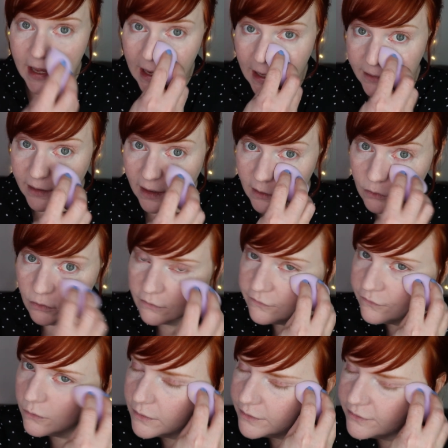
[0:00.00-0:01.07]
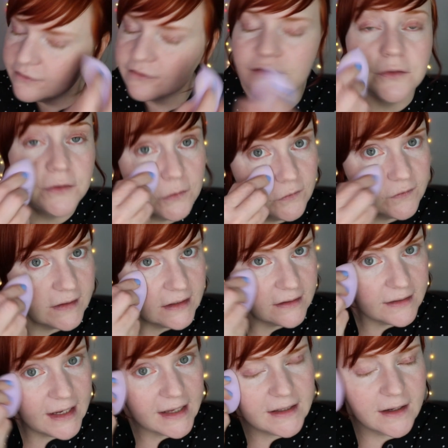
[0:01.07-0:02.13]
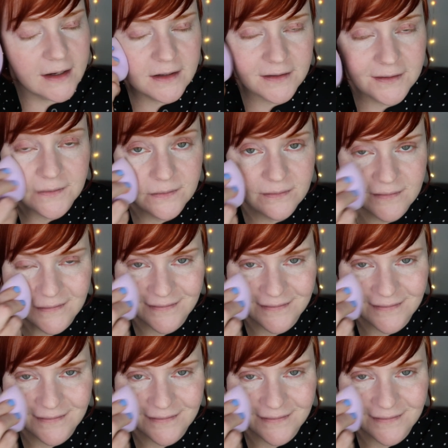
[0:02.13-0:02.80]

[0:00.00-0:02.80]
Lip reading: and I look forward to using it again.